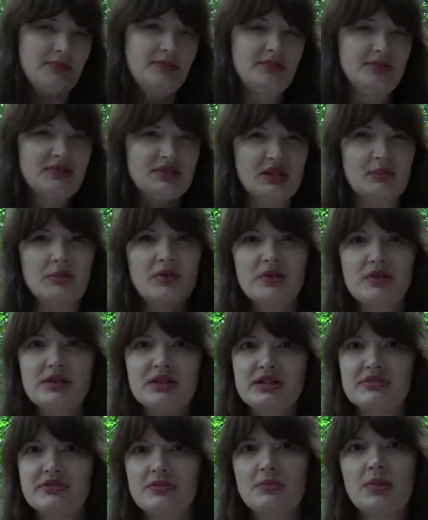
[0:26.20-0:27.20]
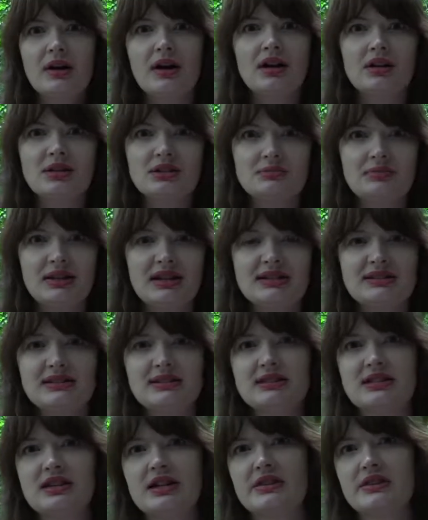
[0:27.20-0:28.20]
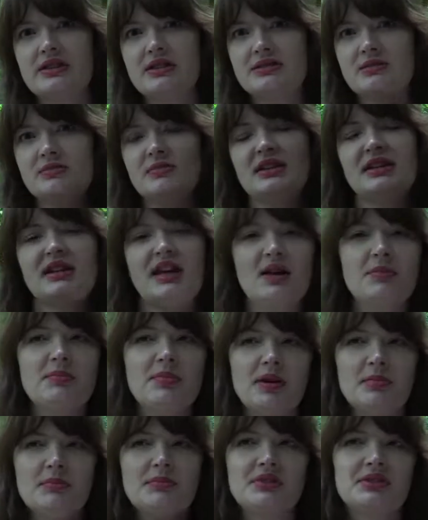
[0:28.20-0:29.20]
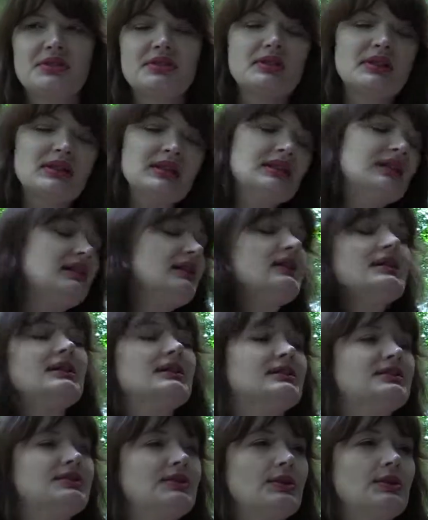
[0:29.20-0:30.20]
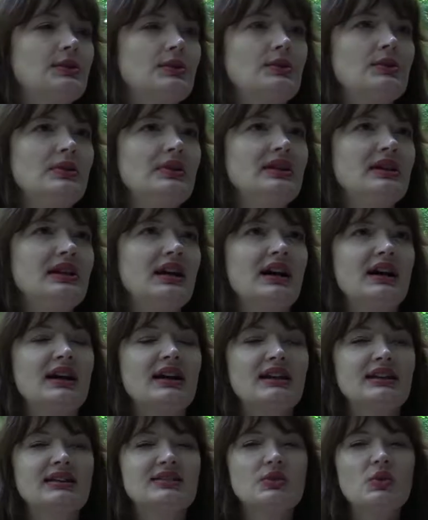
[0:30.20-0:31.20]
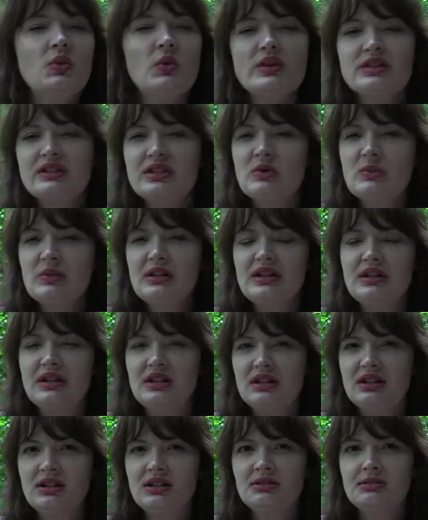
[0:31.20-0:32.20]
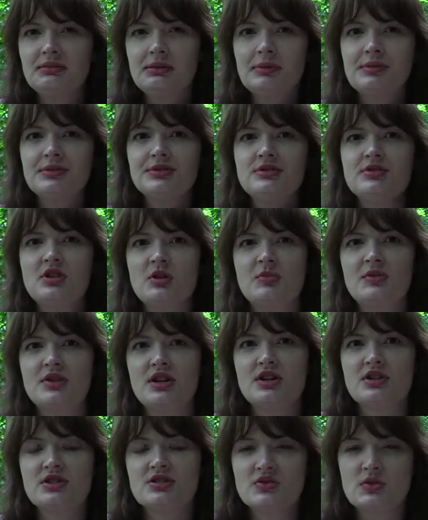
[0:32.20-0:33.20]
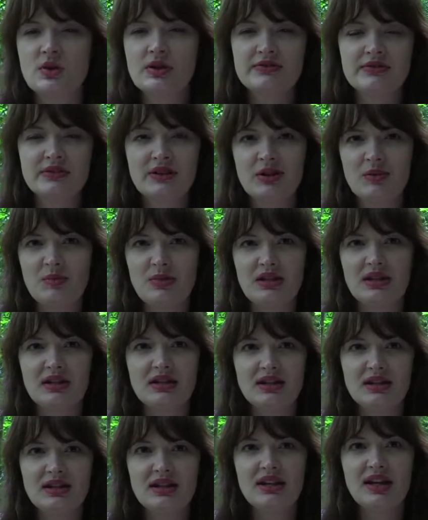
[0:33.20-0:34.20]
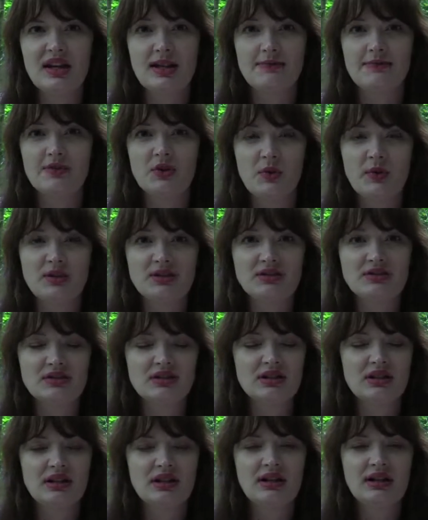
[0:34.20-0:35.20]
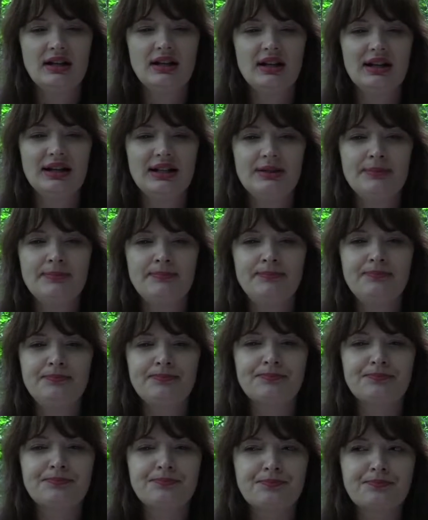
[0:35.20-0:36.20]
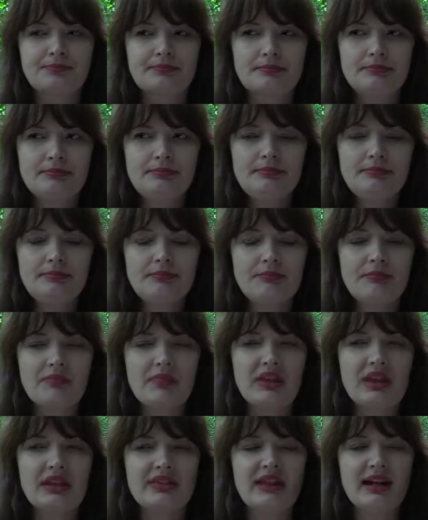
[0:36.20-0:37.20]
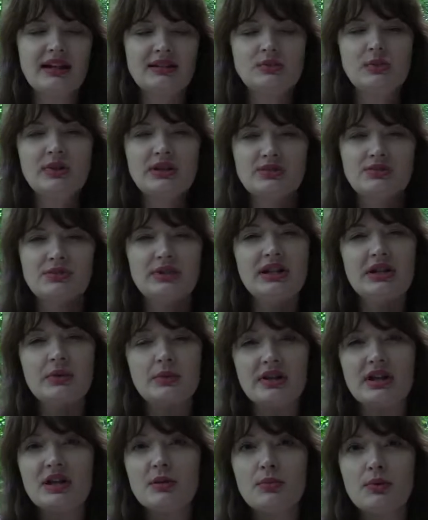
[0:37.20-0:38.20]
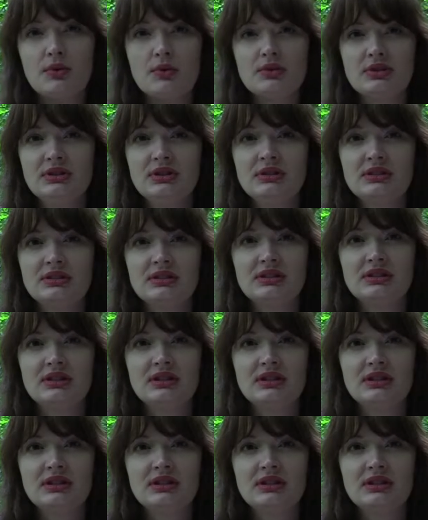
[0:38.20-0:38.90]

Some are in different places than others, and we hit bumps. So yeah, it's always going to be, people's interpretations are often going to be influenced. That's why it's really, really important